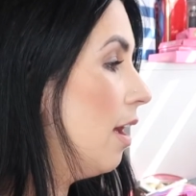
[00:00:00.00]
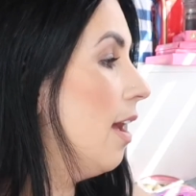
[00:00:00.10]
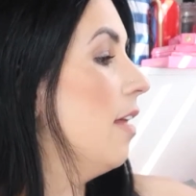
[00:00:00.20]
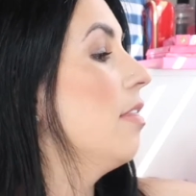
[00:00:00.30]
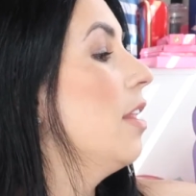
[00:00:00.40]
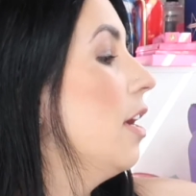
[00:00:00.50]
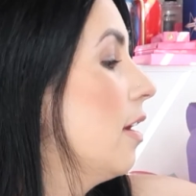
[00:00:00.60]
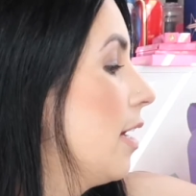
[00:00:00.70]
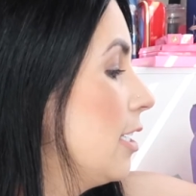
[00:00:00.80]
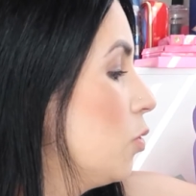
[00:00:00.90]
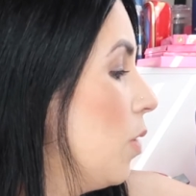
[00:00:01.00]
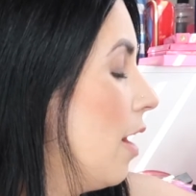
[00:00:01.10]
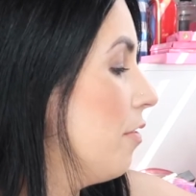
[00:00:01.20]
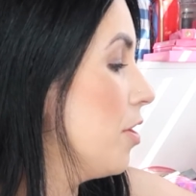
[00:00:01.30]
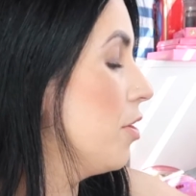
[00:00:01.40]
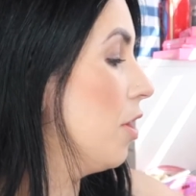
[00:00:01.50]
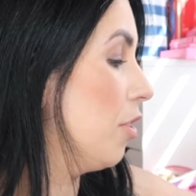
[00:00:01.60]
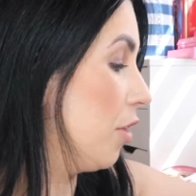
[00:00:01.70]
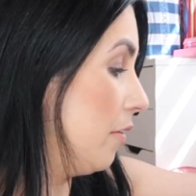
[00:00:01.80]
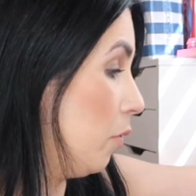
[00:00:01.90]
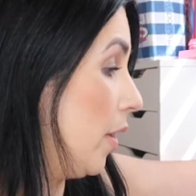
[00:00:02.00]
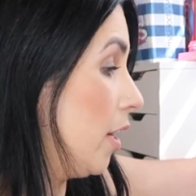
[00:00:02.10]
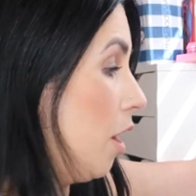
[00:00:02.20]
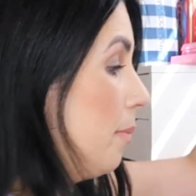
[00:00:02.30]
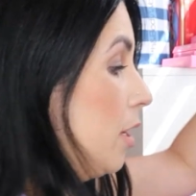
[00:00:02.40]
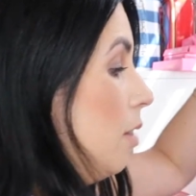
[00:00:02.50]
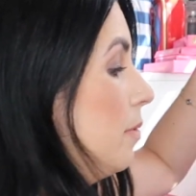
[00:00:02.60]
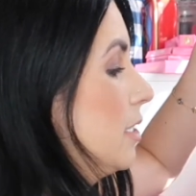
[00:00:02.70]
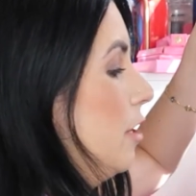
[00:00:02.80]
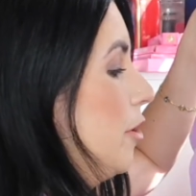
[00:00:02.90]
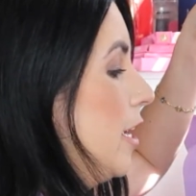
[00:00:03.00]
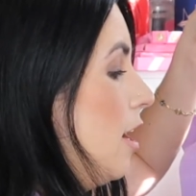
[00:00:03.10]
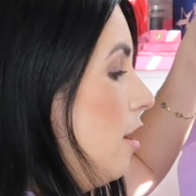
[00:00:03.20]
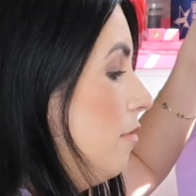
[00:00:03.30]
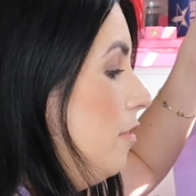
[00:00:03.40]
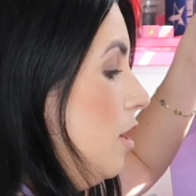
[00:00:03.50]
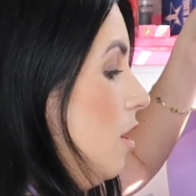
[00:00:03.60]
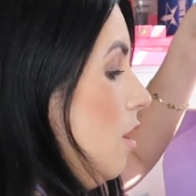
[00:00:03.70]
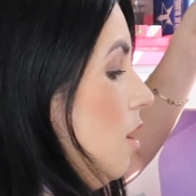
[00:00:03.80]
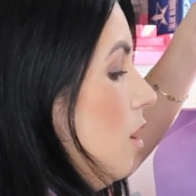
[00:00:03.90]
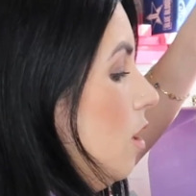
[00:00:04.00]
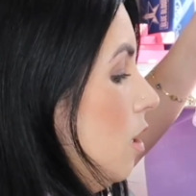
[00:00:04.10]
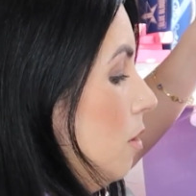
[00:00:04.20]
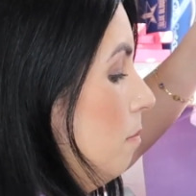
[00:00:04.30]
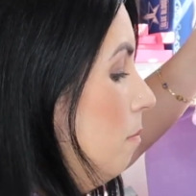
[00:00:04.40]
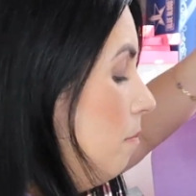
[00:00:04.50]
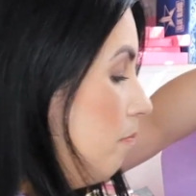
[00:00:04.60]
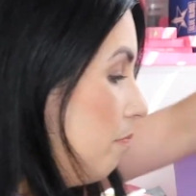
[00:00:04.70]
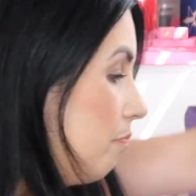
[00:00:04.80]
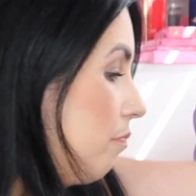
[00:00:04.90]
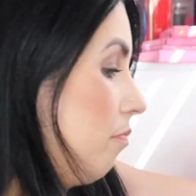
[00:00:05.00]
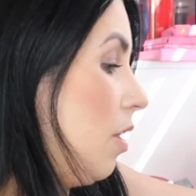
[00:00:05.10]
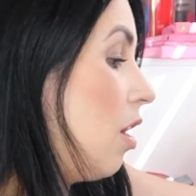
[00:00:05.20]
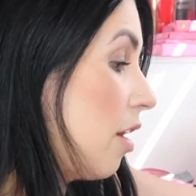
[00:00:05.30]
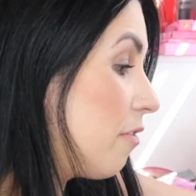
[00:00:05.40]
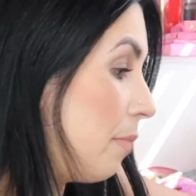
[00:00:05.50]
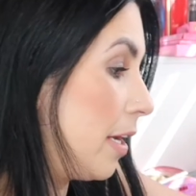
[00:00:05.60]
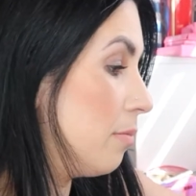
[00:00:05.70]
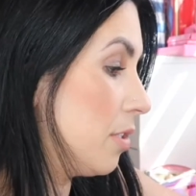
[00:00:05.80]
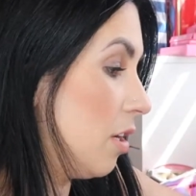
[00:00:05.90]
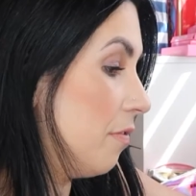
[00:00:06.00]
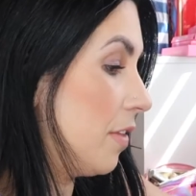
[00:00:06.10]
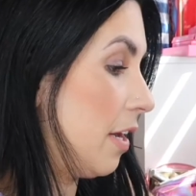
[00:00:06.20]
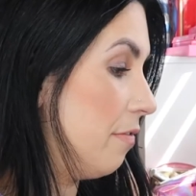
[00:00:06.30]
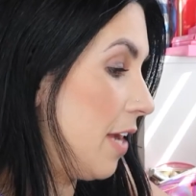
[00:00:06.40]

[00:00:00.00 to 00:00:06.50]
And then I do have another giveaway coming up, because I already have a lot of makeup stuff that I've